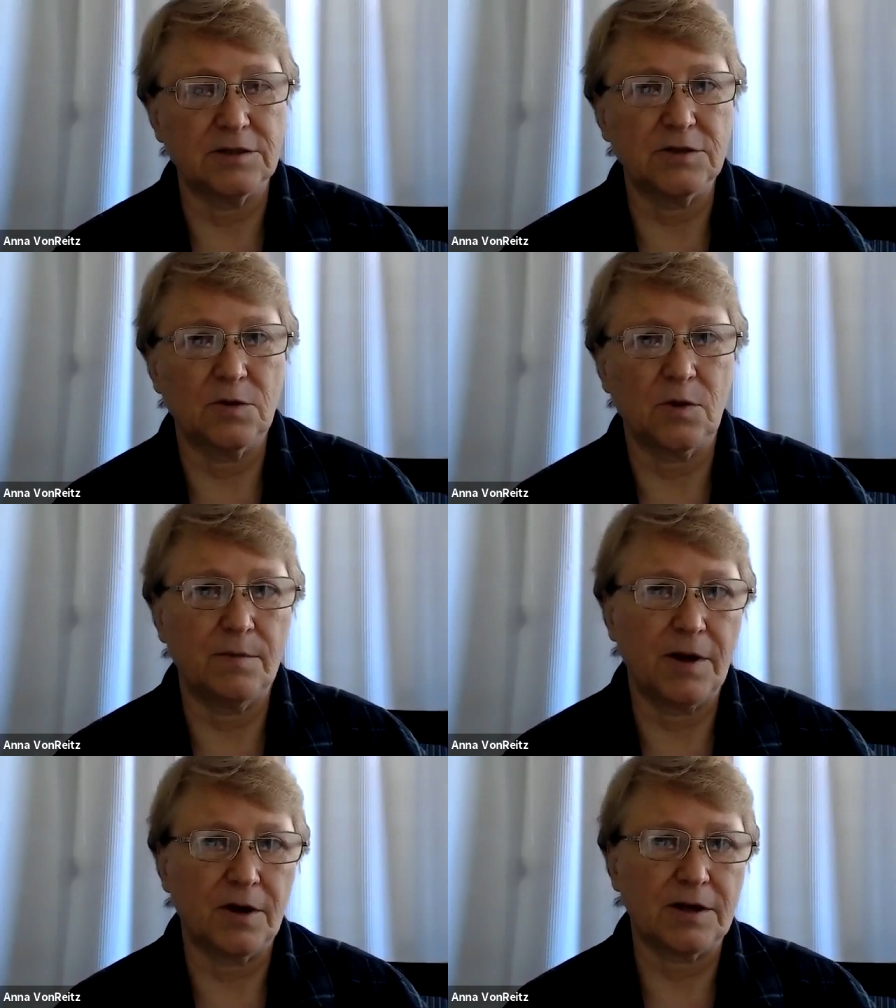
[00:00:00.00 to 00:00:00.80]
or
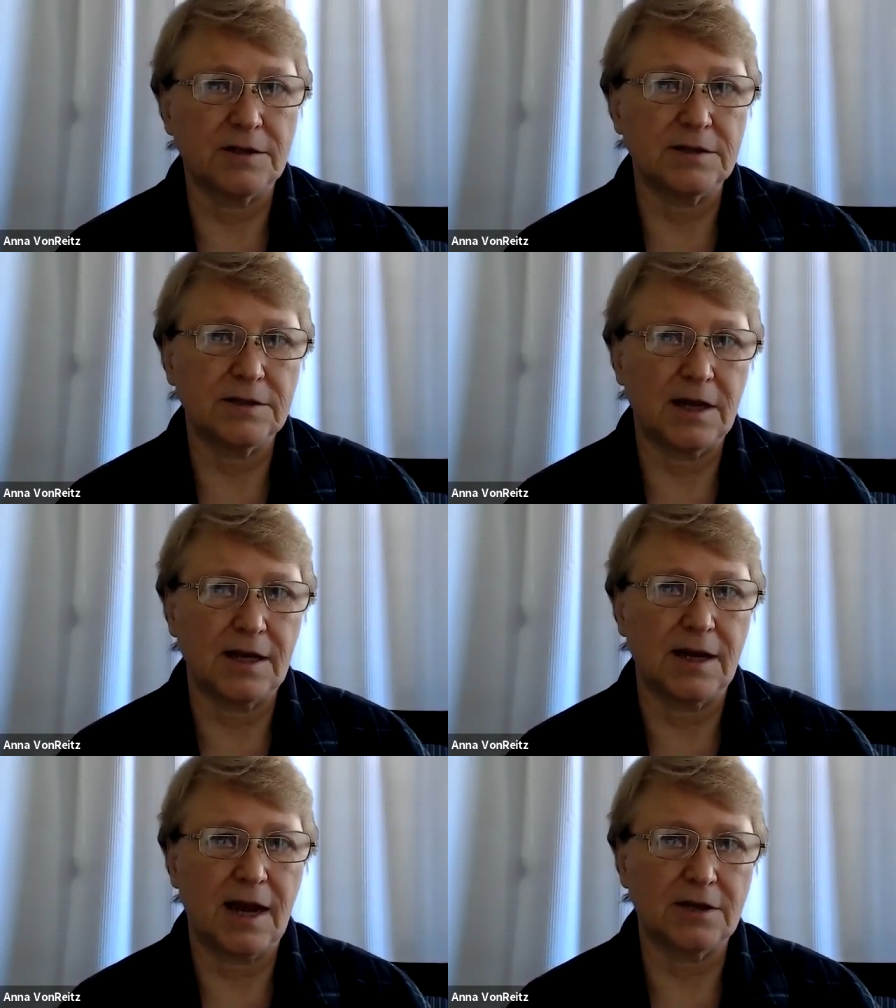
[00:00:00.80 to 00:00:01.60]
American
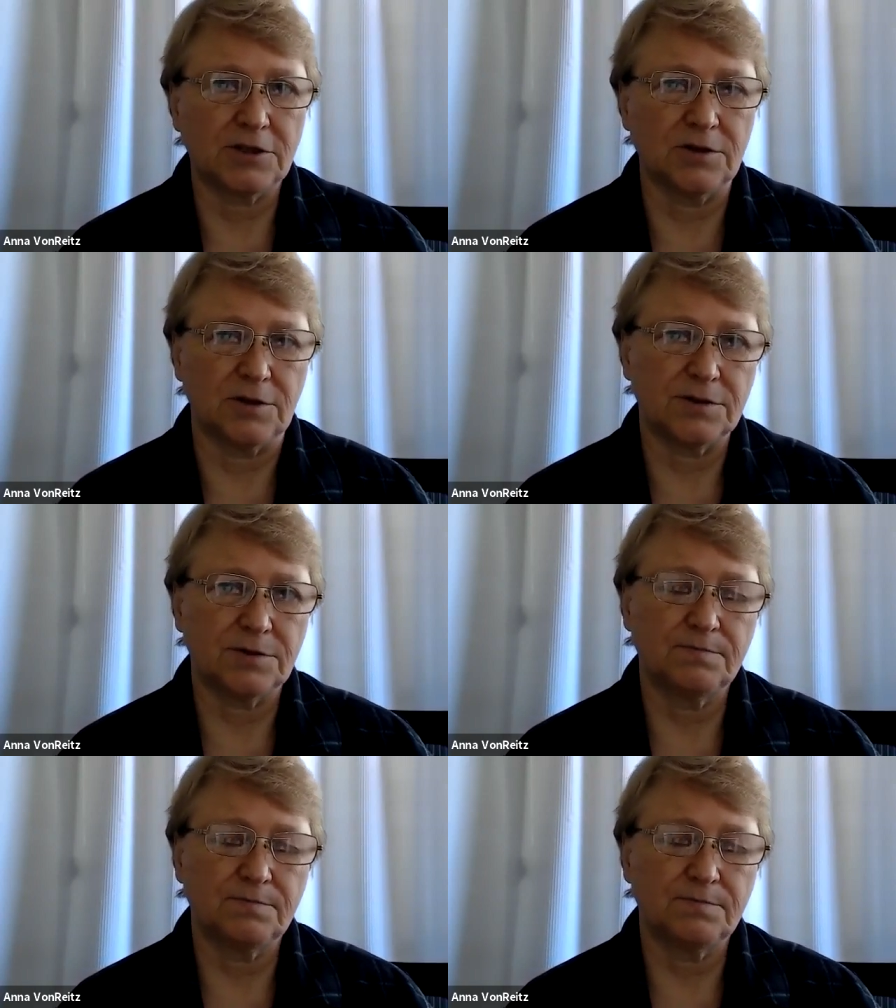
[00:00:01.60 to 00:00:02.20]
state nationals.